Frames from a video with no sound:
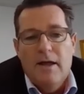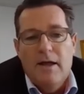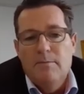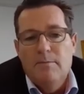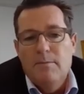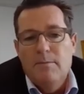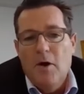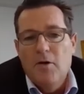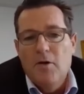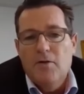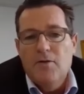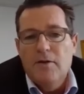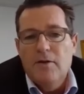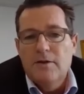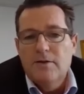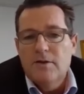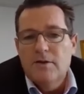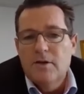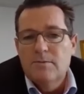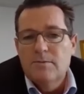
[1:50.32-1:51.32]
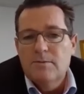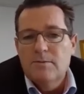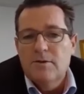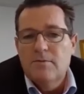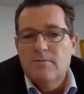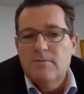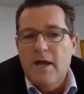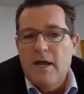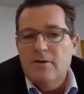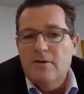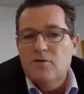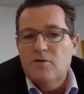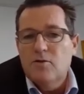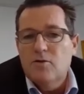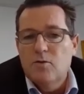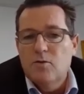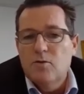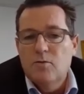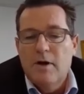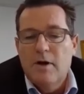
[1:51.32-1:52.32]
both in terms of
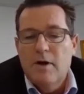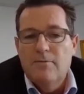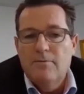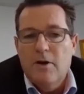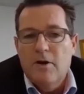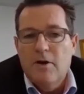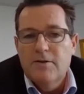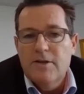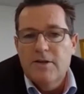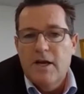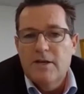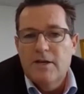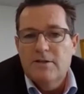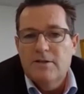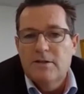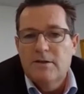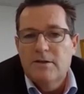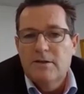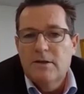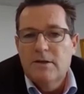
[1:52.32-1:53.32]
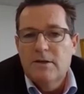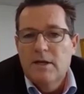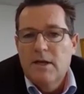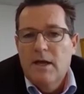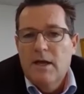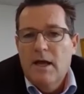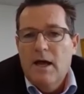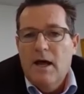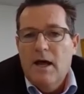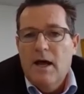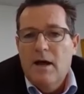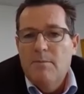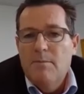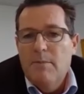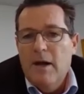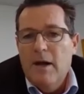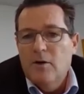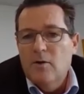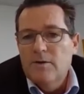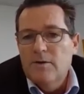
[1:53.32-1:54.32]
natural flotation,
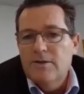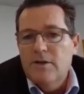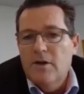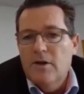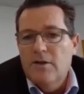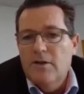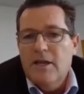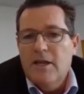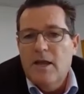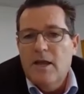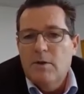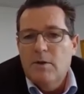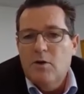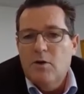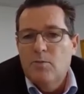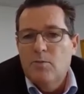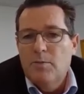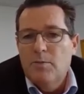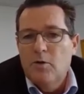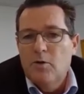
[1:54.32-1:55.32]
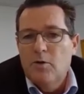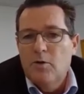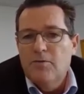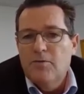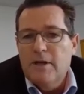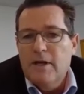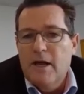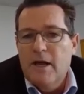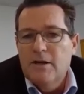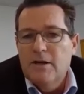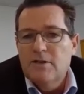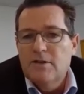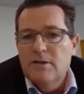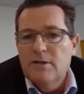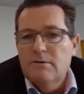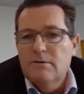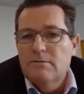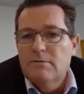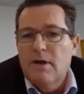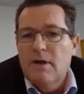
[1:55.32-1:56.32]
but also the chemical
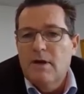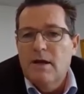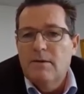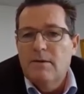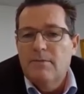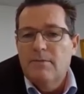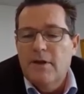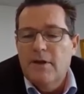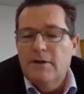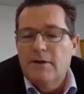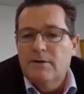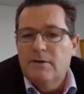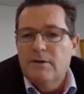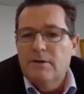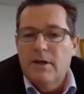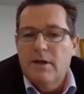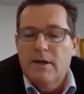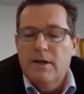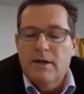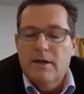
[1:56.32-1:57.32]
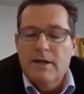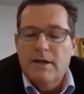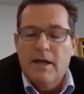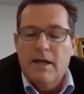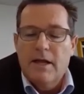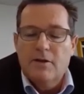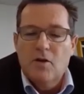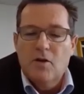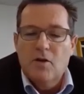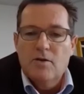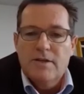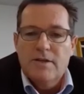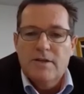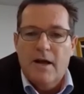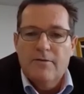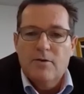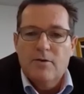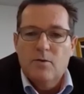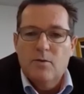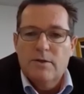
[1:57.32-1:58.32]
purification that occurs
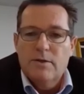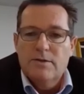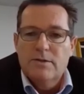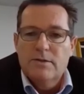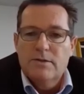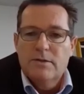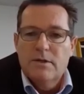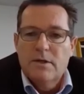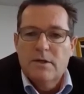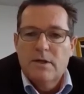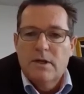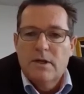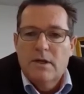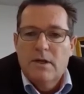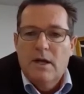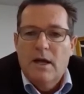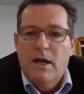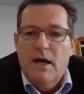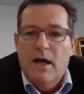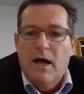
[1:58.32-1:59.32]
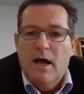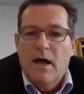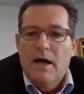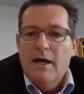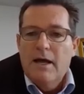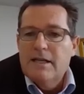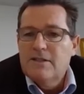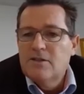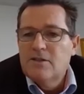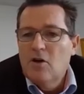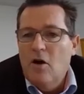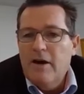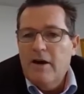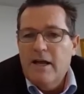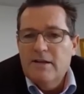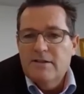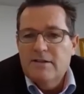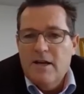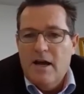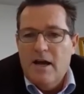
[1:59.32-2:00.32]
afterwards. It's not
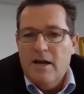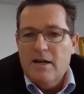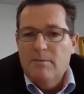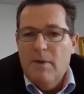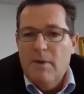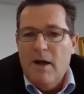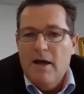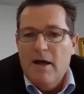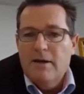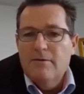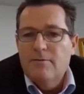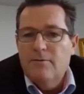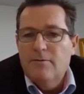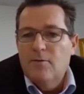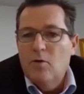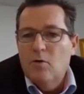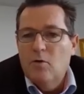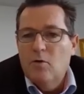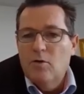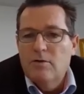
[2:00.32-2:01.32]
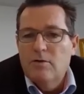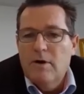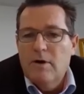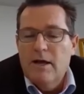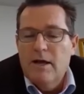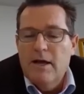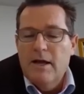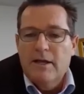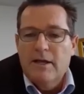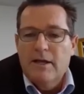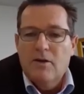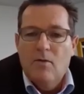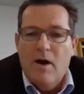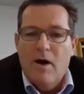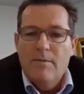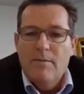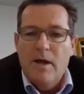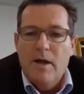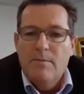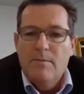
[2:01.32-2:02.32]
our target market for
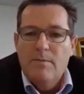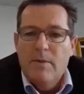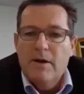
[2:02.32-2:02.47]
Ancuabe, but